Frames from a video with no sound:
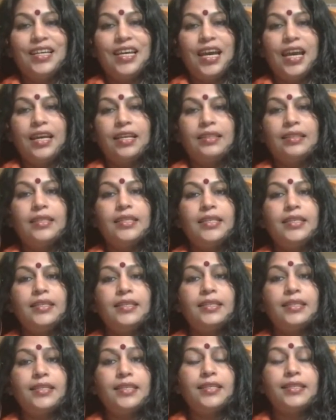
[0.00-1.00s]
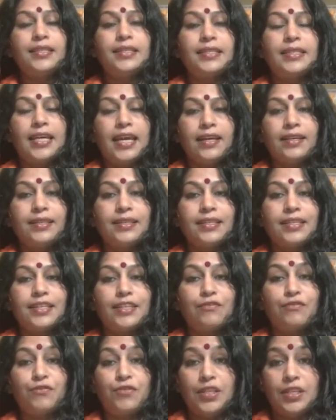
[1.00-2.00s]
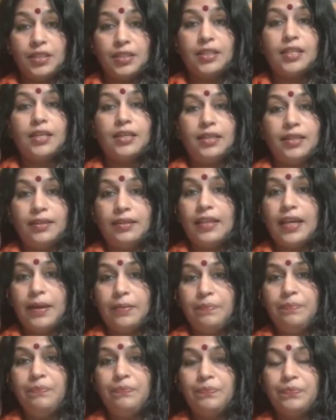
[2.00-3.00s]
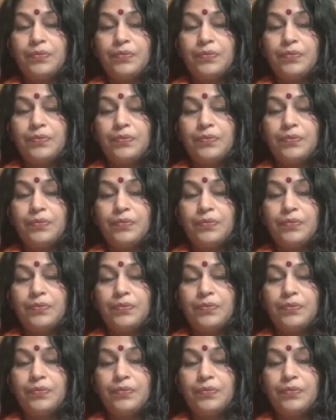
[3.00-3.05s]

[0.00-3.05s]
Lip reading: And these 6 texts, if we study them,